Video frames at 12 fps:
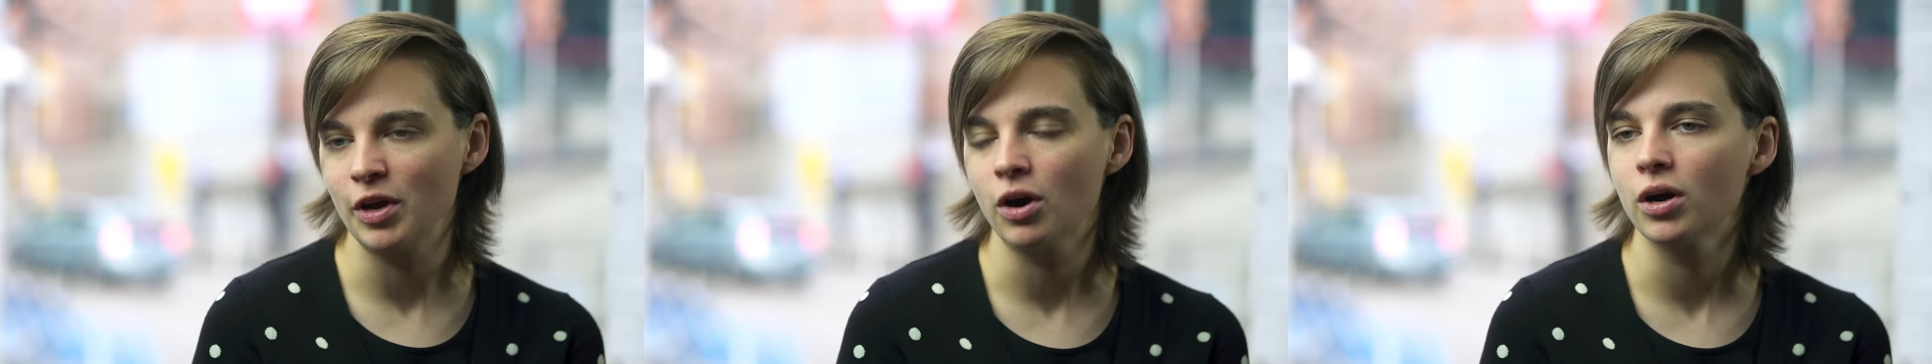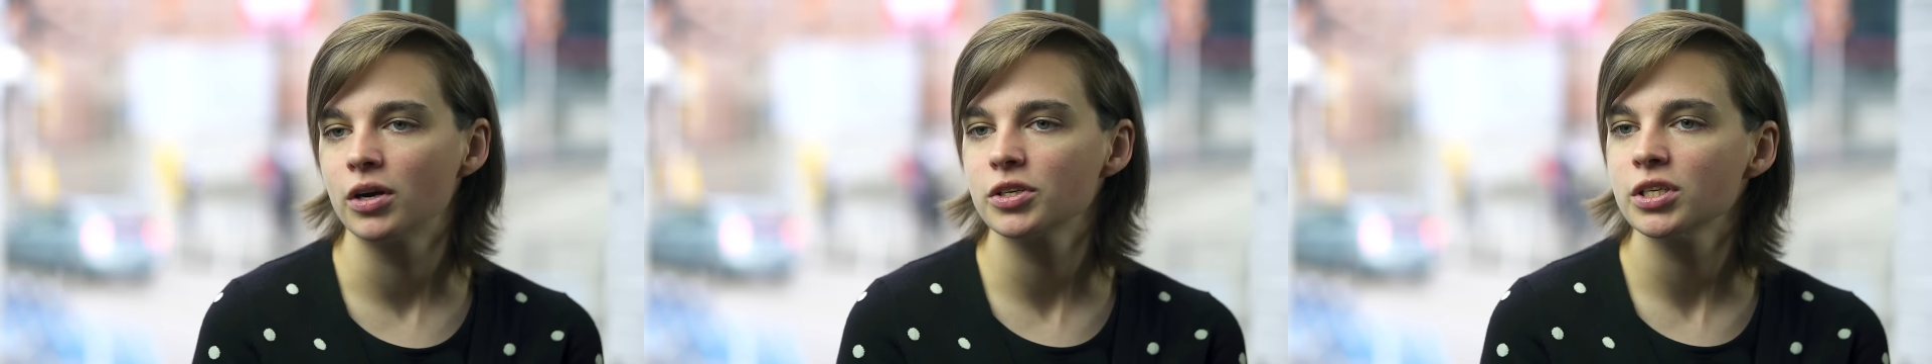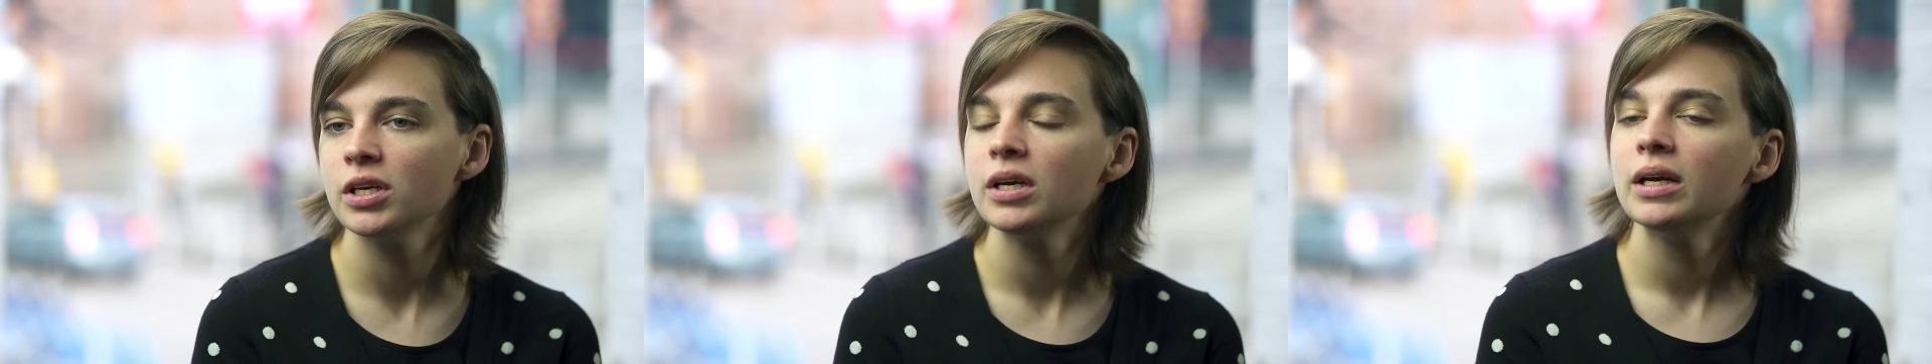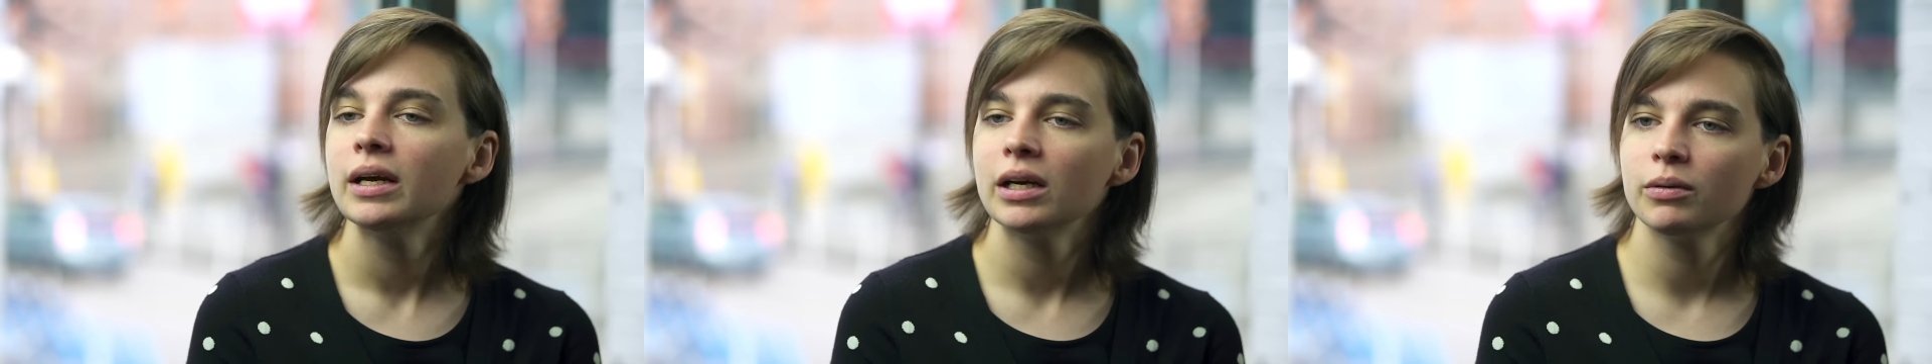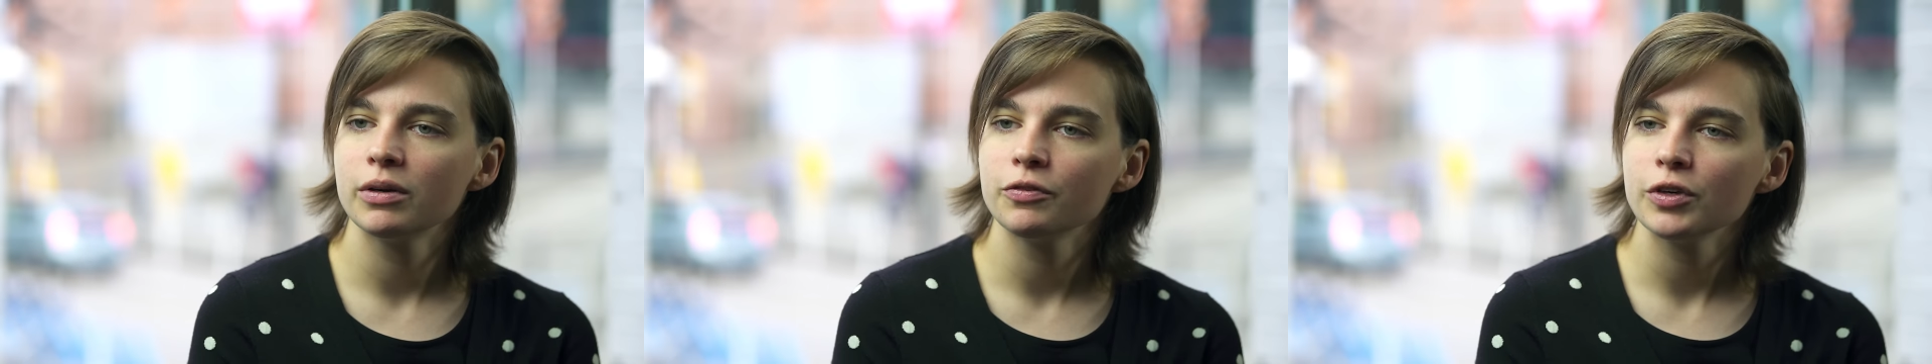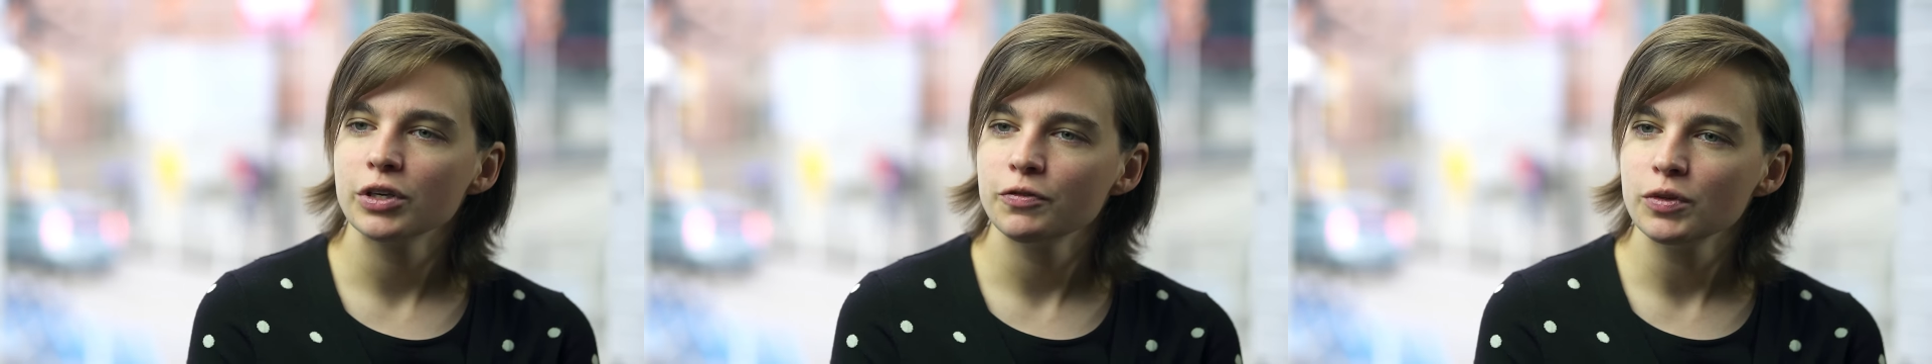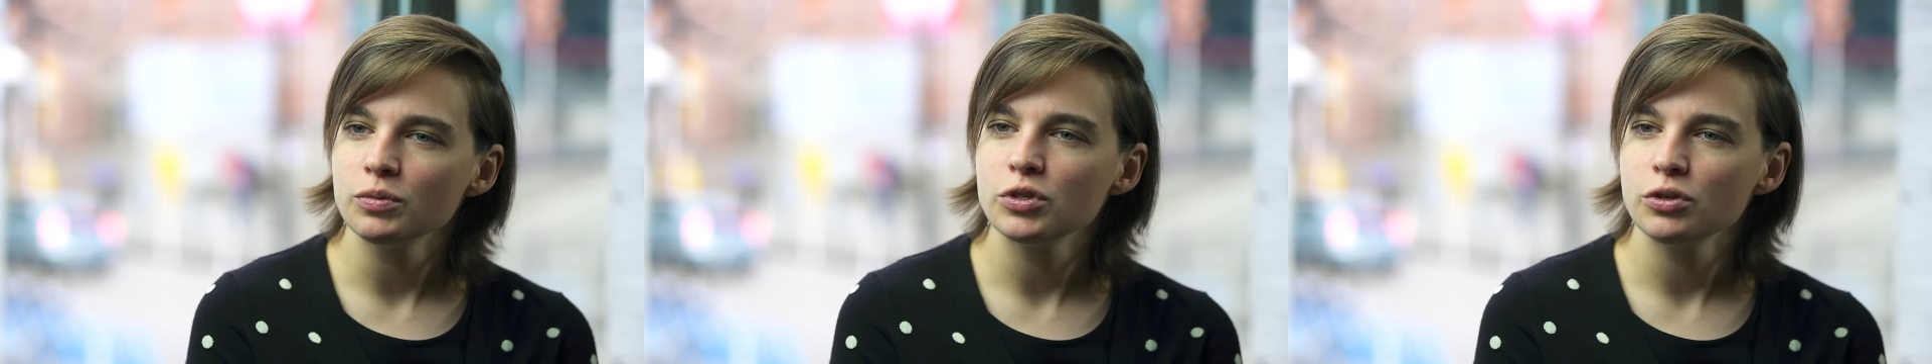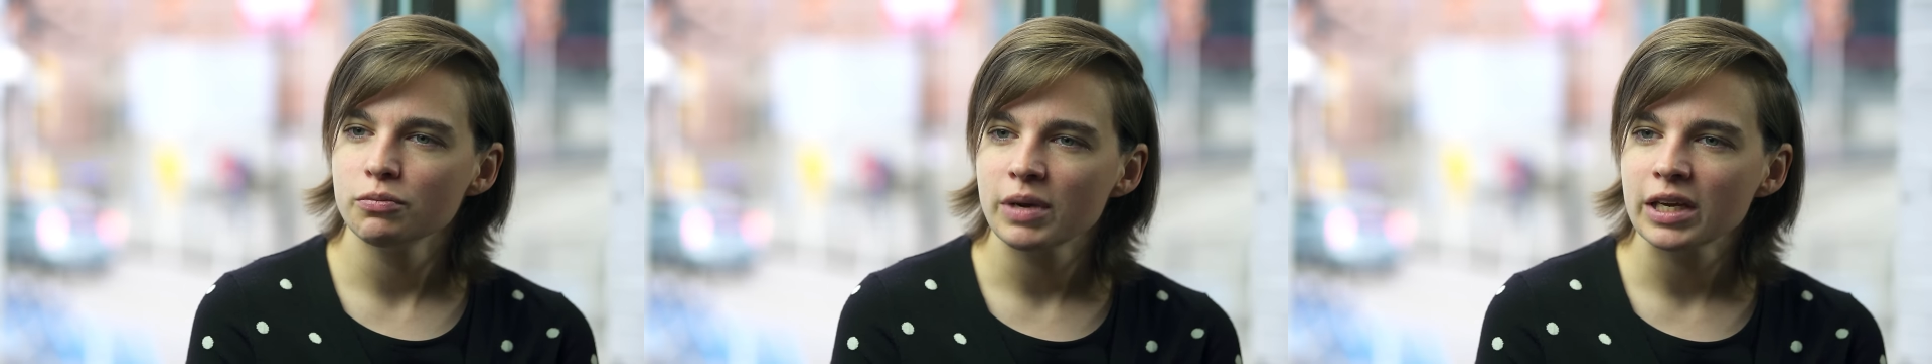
the heart. However, if you do